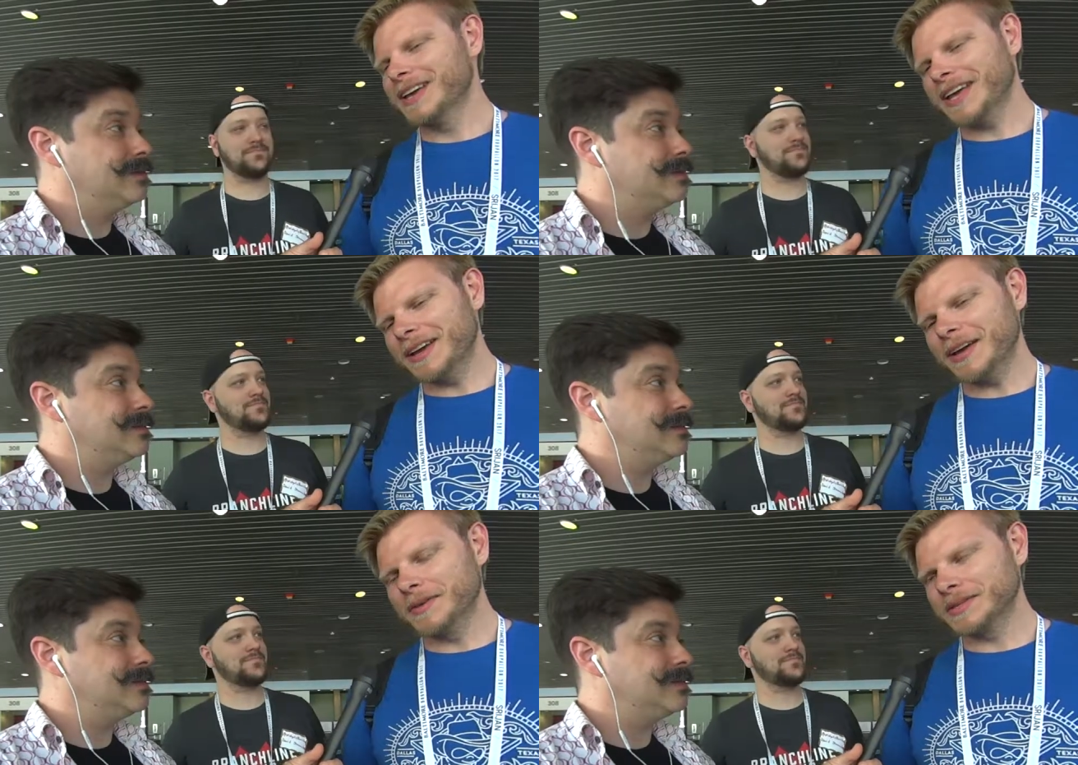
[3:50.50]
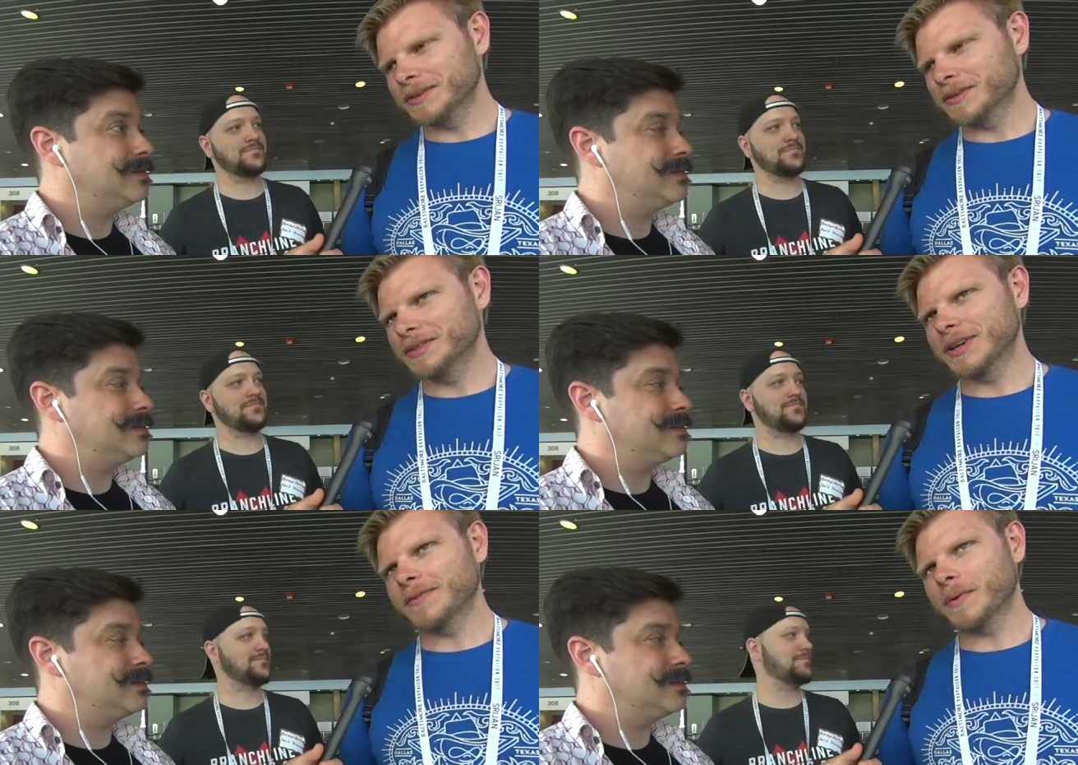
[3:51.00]
Speaker 1: it, it, was a
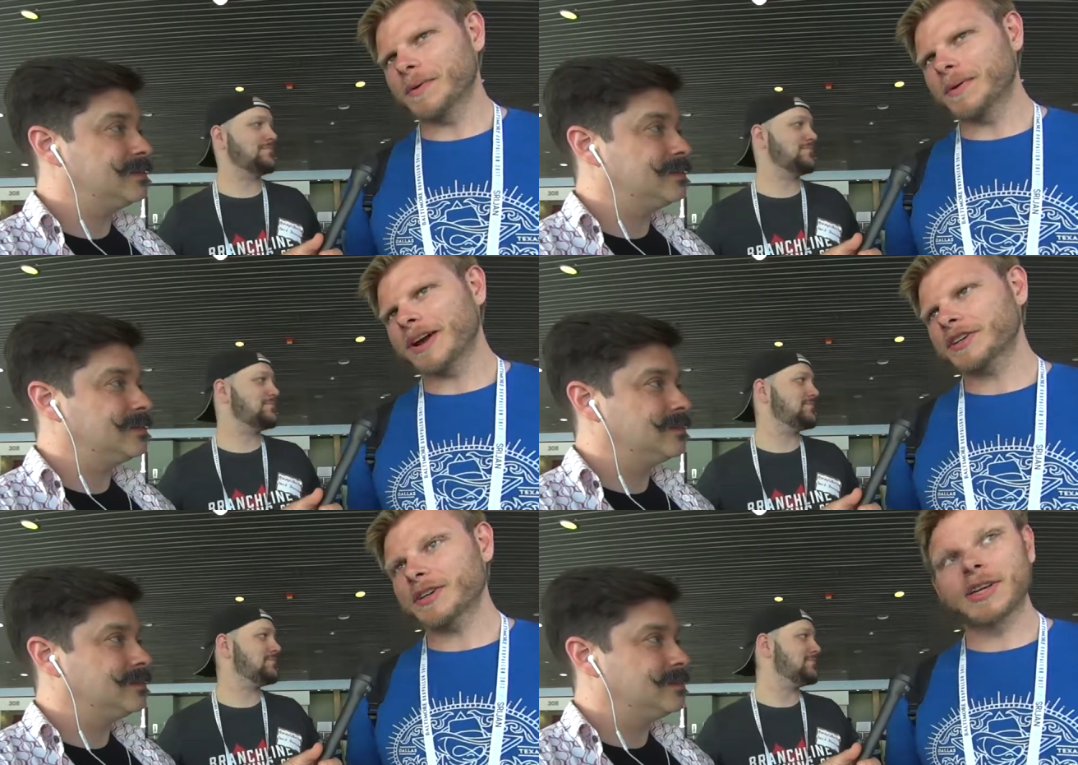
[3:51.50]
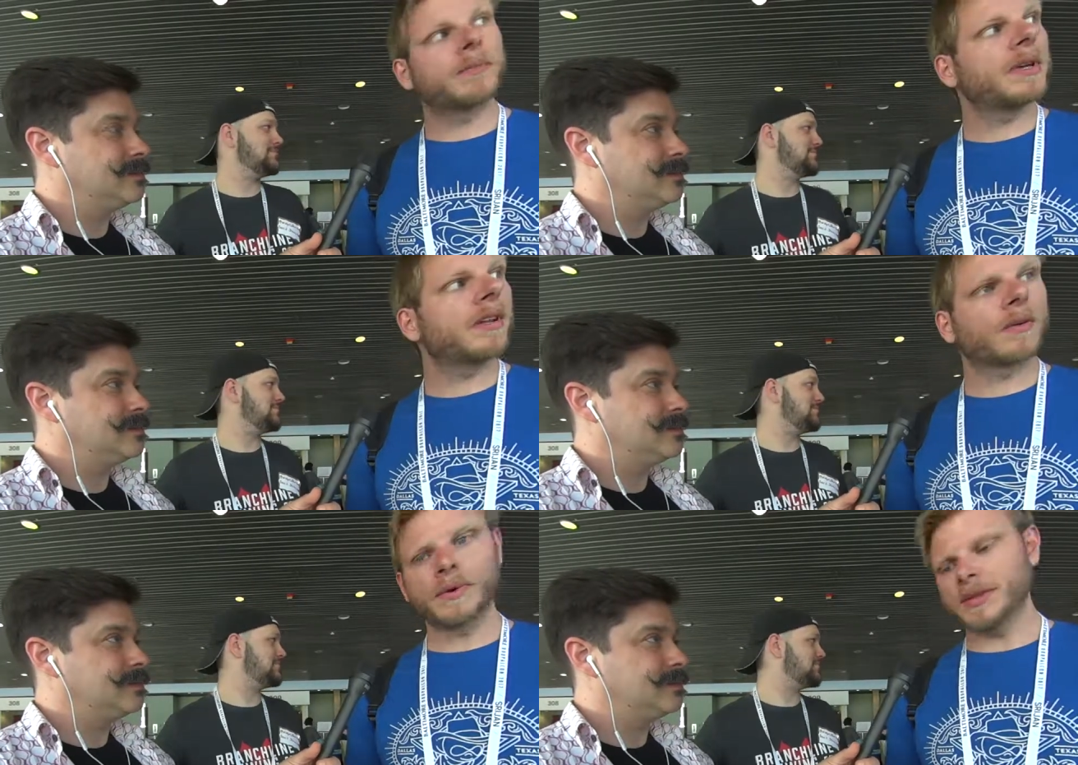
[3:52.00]
little tough. We were actually going to be
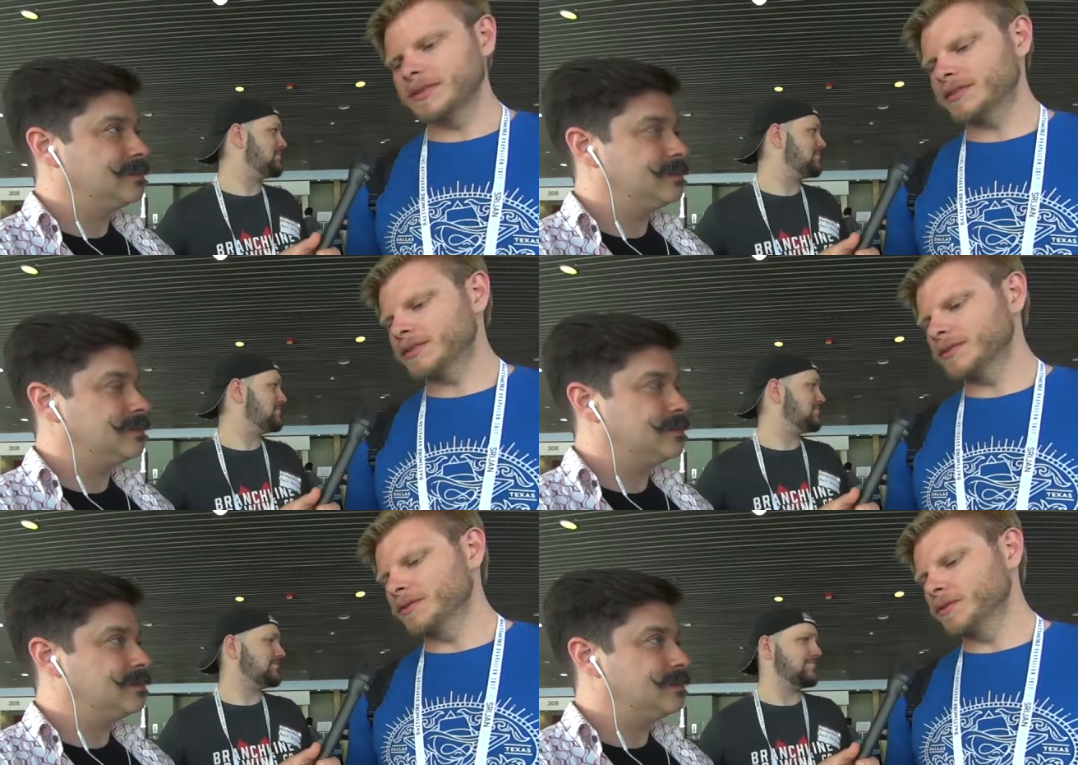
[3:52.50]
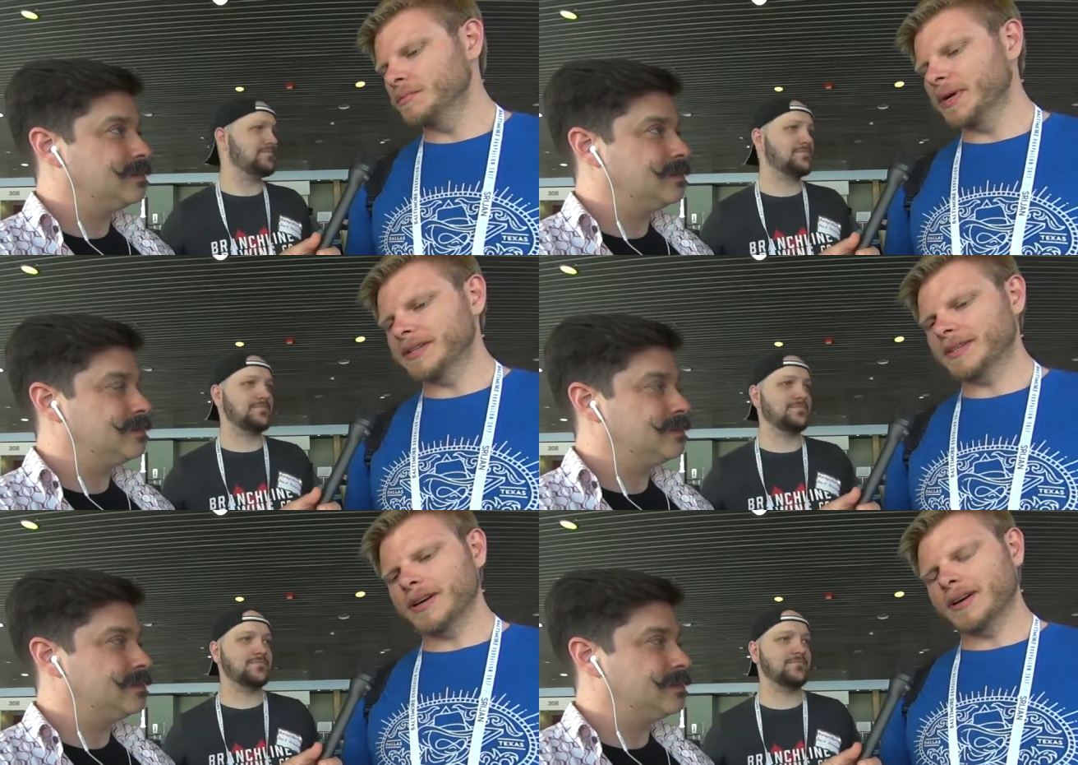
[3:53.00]
there within two,
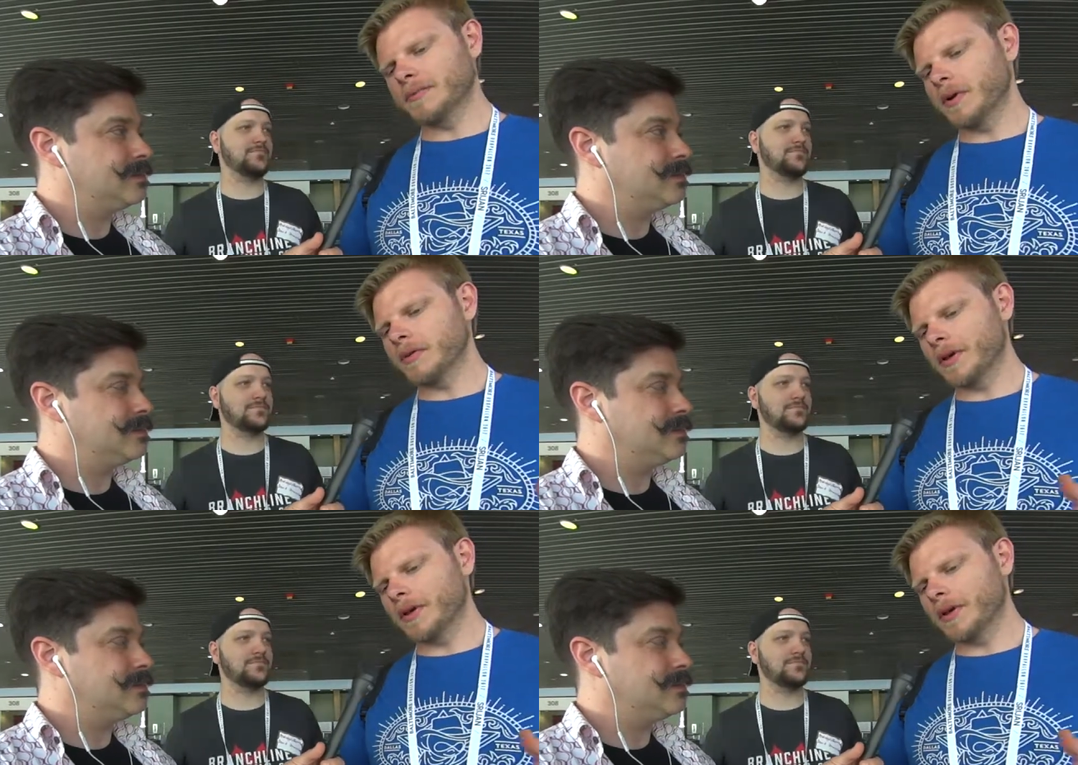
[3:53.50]
but uh,